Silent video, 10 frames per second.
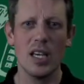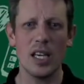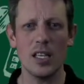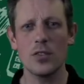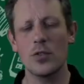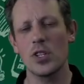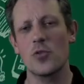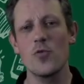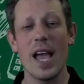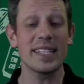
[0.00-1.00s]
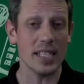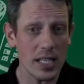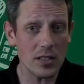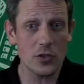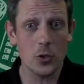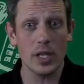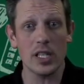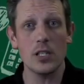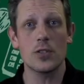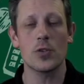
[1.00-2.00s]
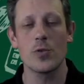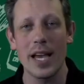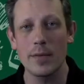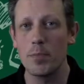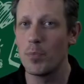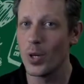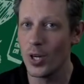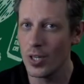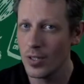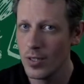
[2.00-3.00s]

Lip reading: interest rate into an interest rate per